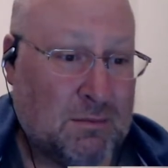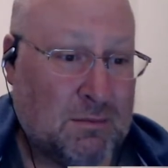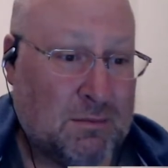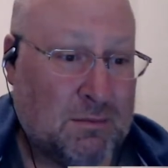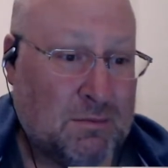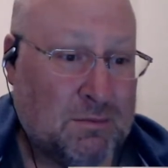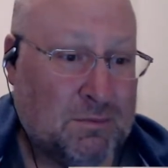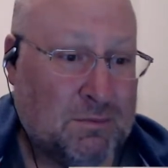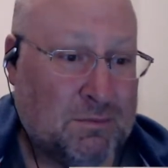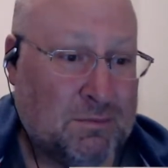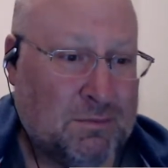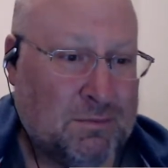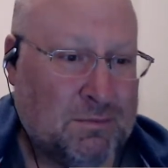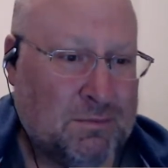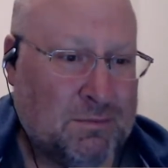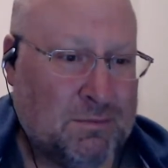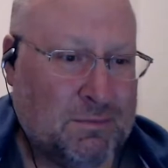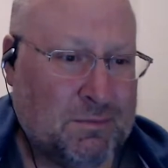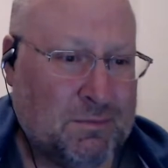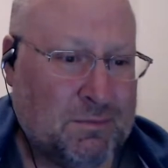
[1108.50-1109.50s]

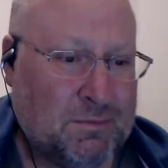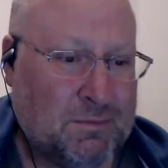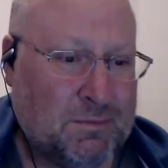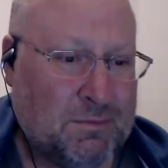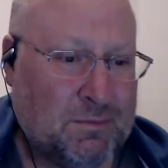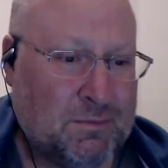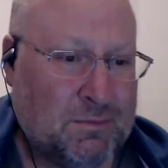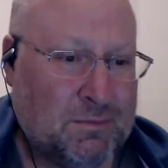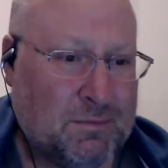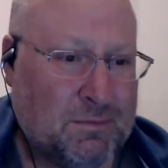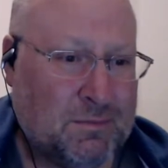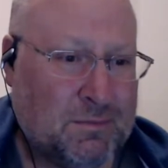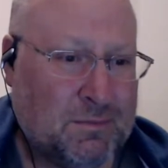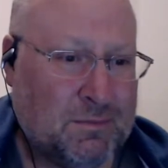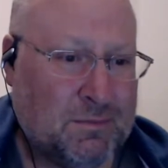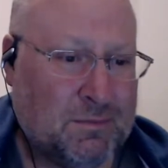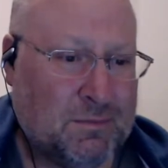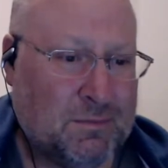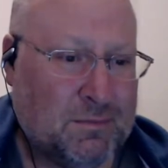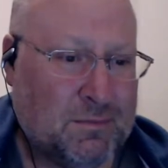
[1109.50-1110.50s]

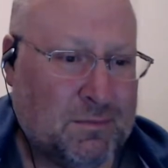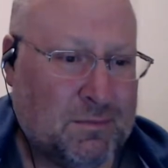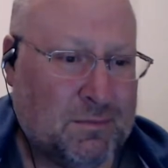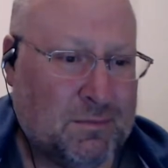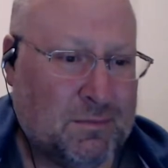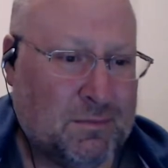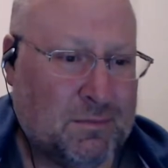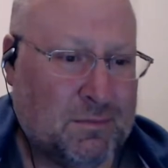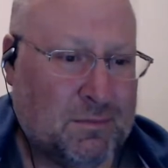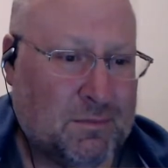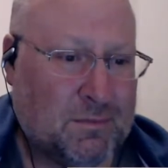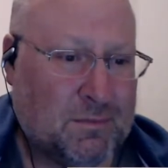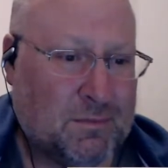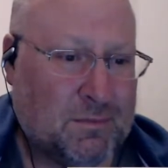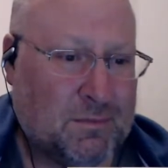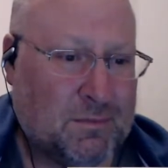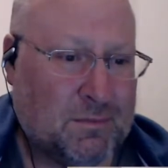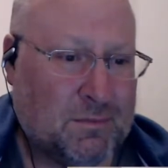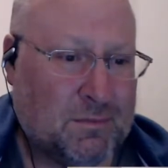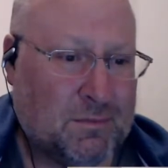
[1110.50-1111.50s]

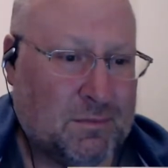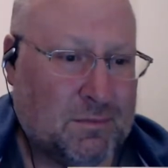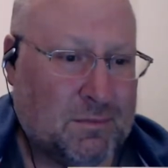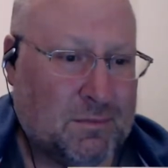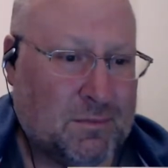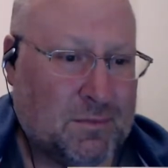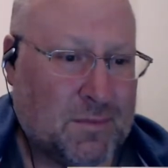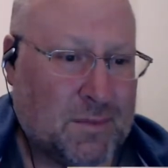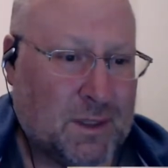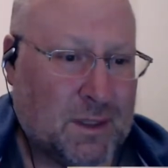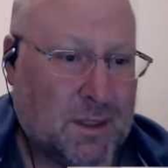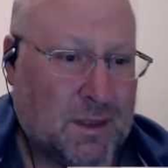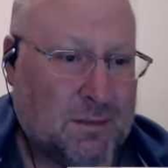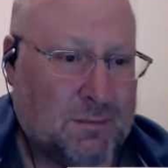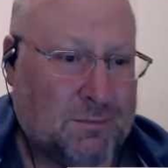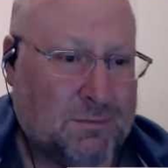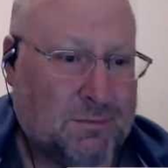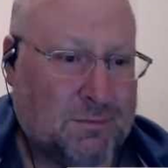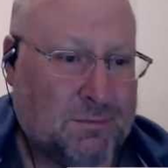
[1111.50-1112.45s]
Nothing is said.